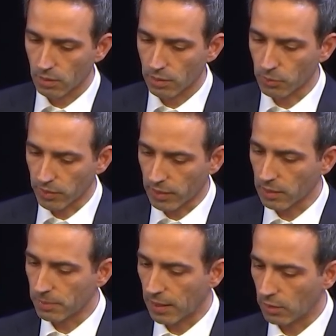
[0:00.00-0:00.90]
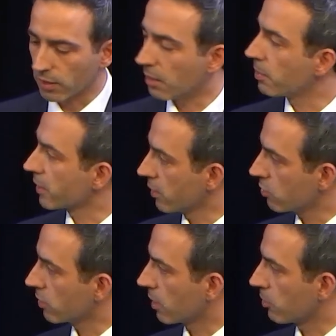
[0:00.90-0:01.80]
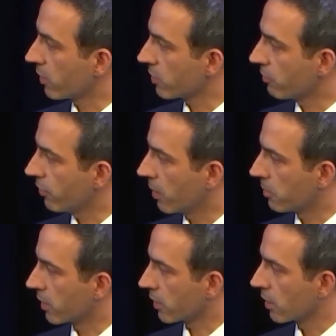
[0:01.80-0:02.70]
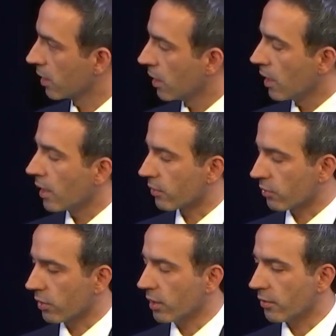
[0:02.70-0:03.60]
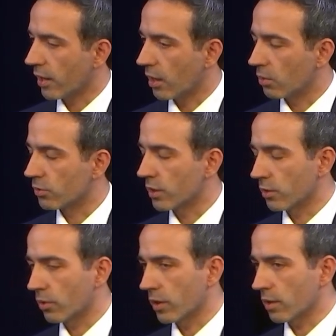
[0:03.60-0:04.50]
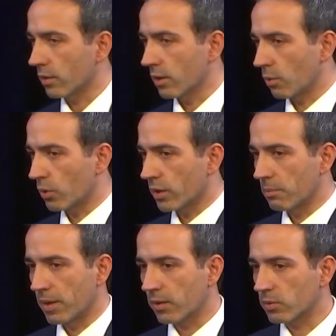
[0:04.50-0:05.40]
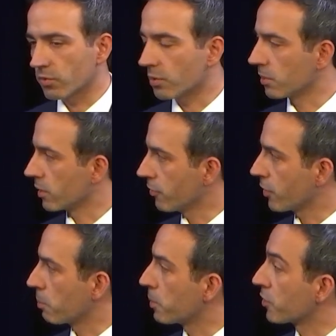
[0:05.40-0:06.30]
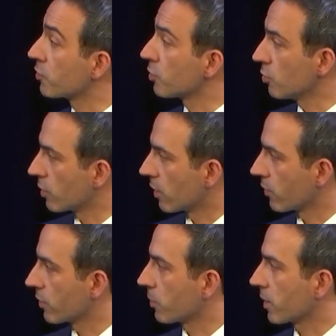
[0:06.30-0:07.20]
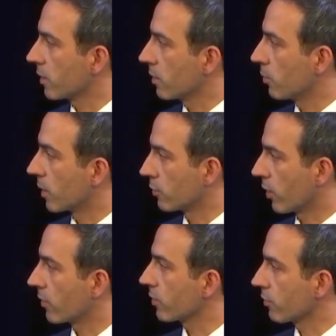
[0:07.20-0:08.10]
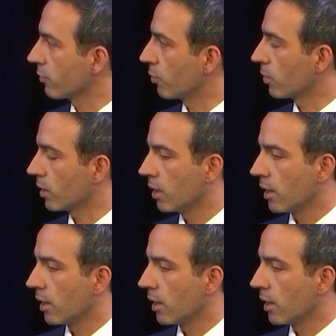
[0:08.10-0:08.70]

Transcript: as we think about the application of A W S AppFabric, it's really around trying to think and working backwards from the different personas that we're, we're addressing for.